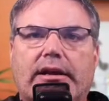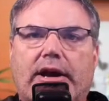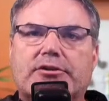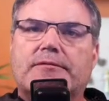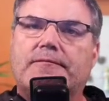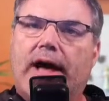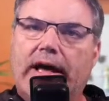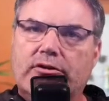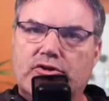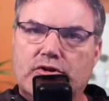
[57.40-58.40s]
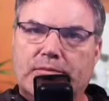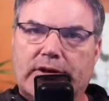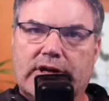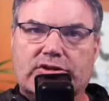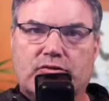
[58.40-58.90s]
Now, to find
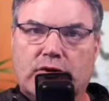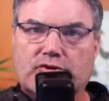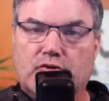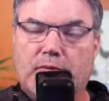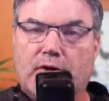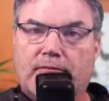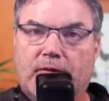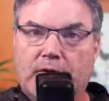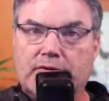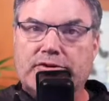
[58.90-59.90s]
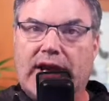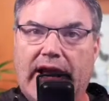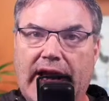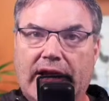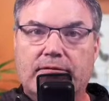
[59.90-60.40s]
duplicates, it works with both photos
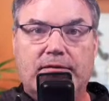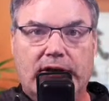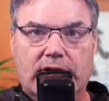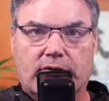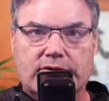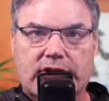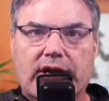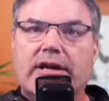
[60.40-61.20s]
and videos.